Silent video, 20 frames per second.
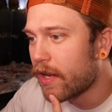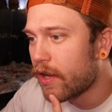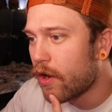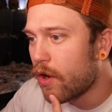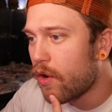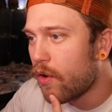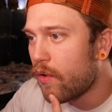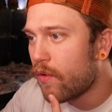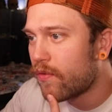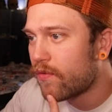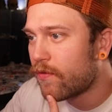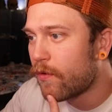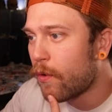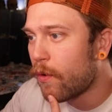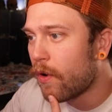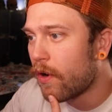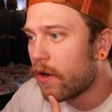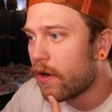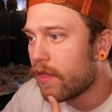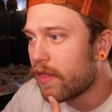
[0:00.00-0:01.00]
go
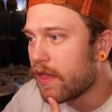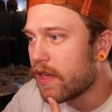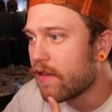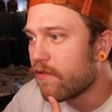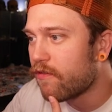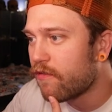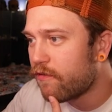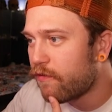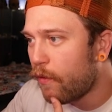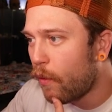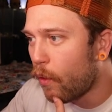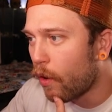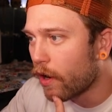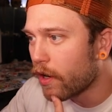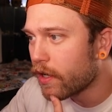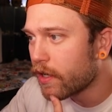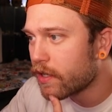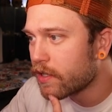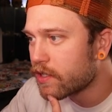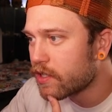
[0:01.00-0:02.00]
for the fork.